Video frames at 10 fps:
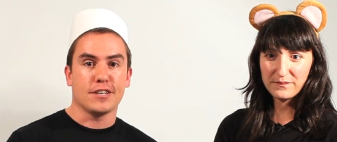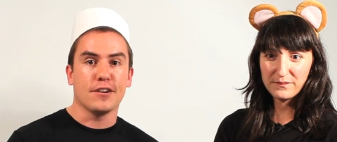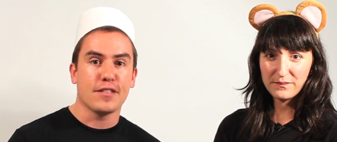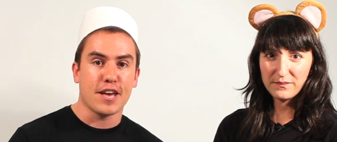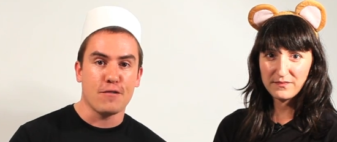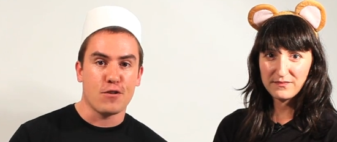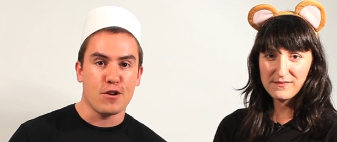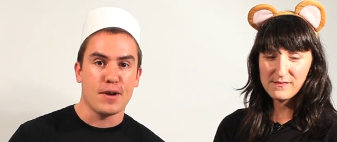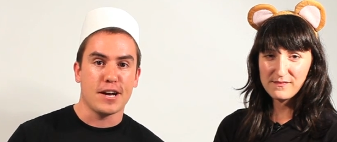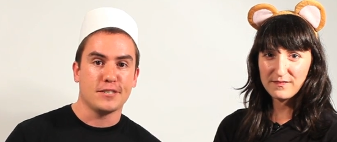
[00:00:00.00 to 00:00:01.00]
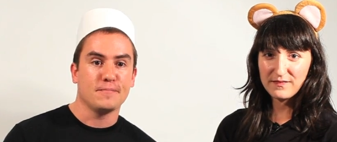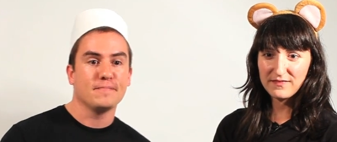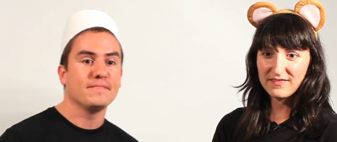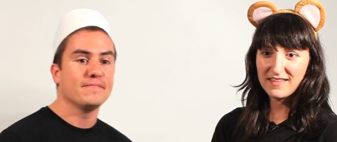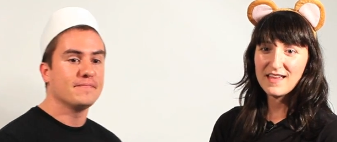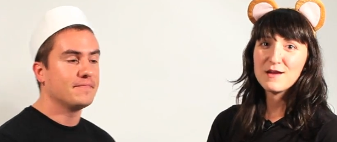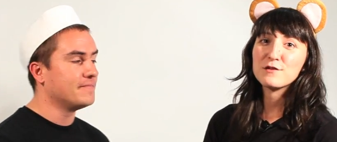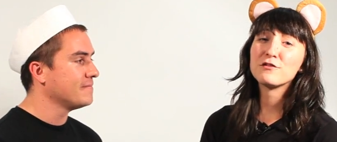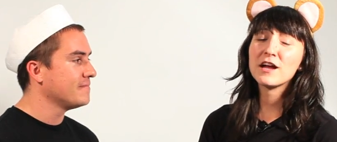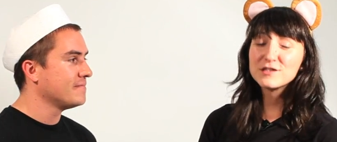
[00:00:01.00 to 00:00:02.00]
Speaker 1: So, thank you very much.
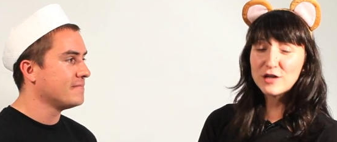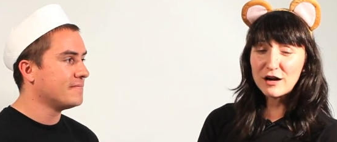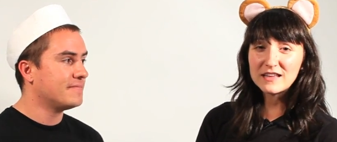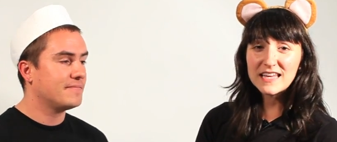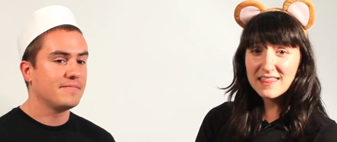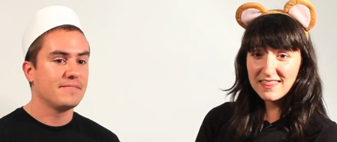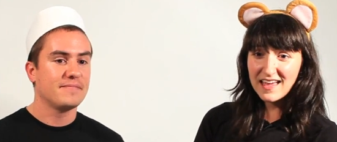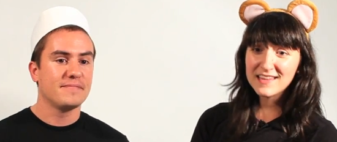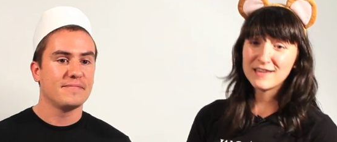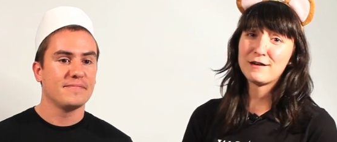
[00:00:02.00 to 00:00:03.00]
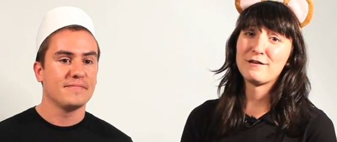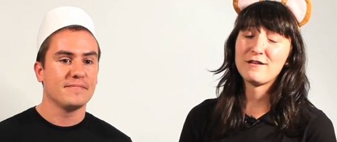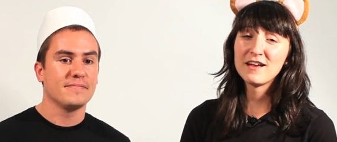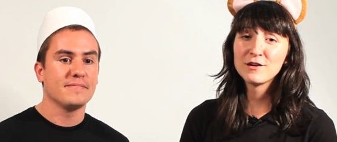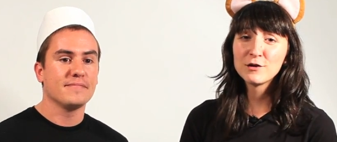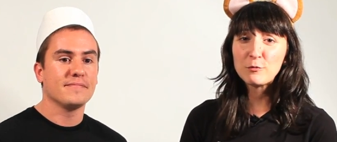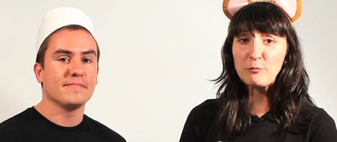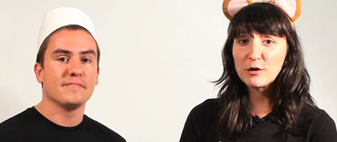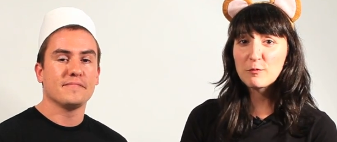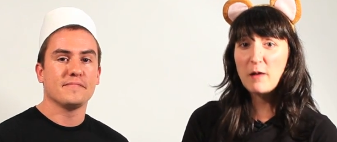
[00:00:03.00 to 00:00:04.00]
Speaker 2: Greg Darley, thank you. I know your
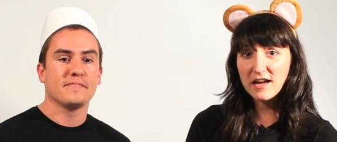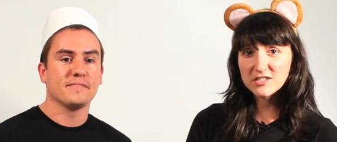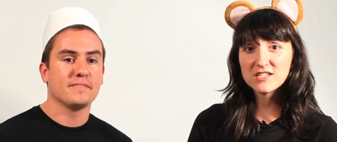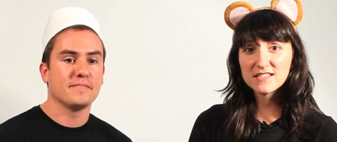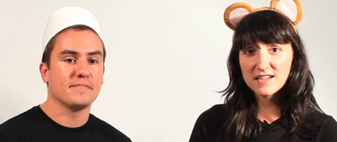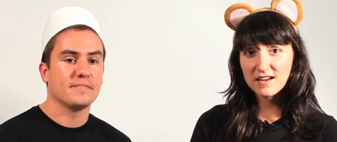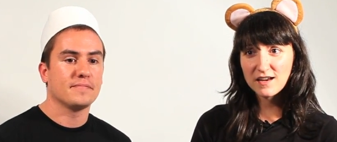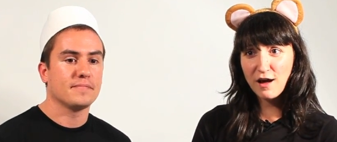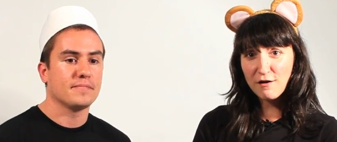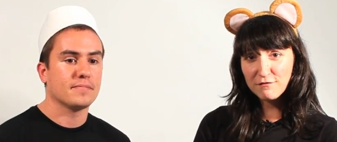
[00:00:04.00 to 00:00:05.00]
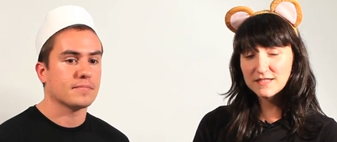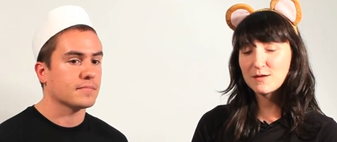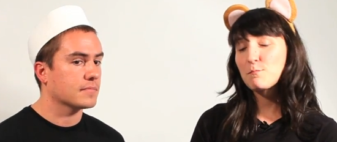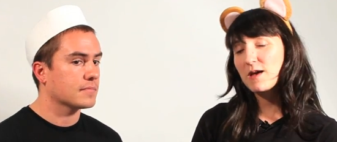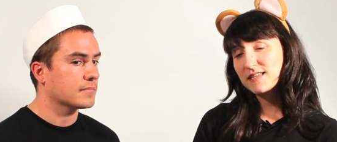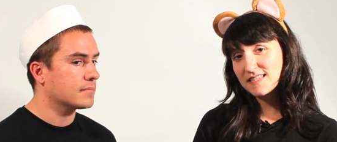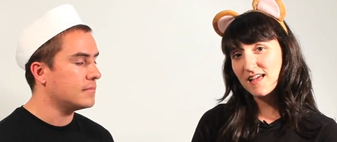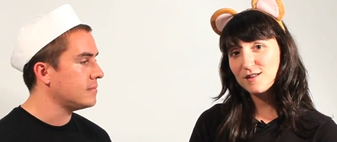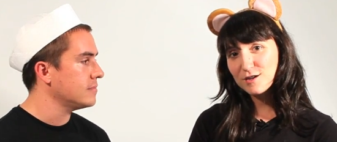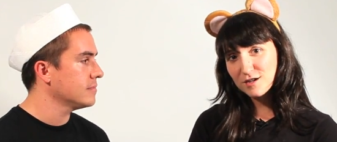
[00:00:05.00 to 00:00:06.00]
book, Passion's Not Enough, is a
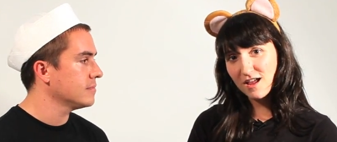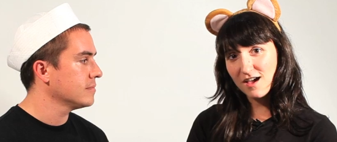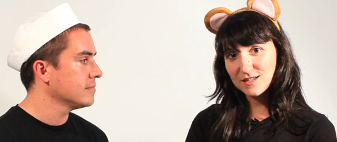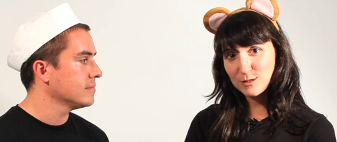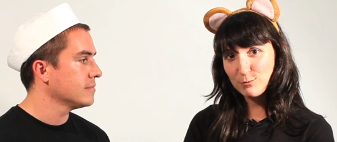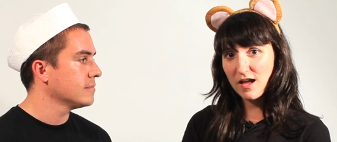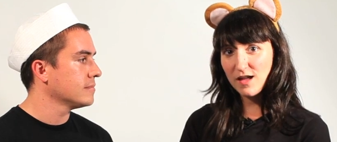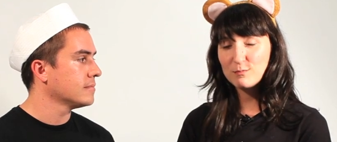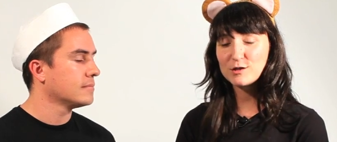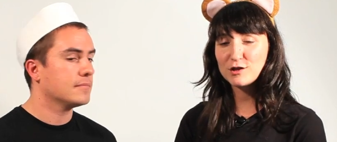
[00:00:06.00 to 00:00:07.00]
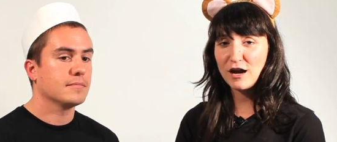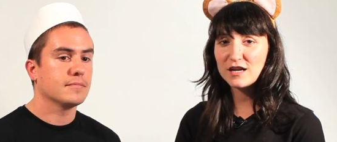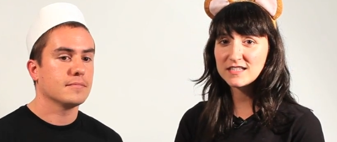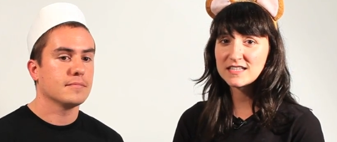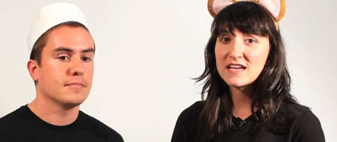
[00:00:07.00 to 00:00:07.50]
bestseller and on its way up the charts.